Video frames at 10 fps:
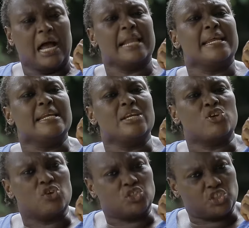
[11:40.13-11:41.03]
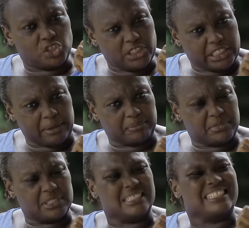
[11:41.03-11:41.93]
And they nurture
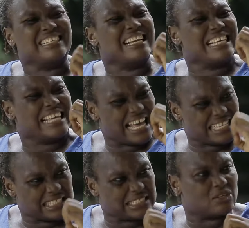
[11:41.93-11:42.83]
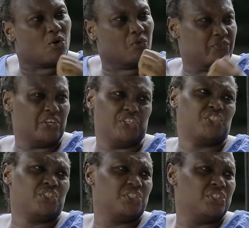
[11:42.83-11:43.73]
them till they get of
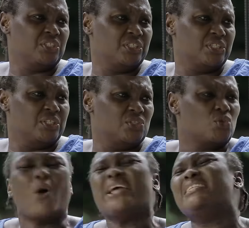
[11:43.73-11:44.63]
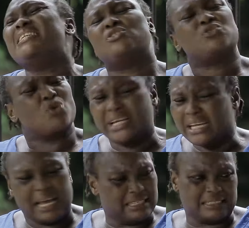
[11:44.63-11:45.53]
age. So why is he talking
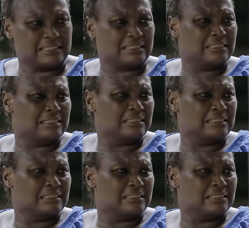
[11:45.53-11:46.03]
like this?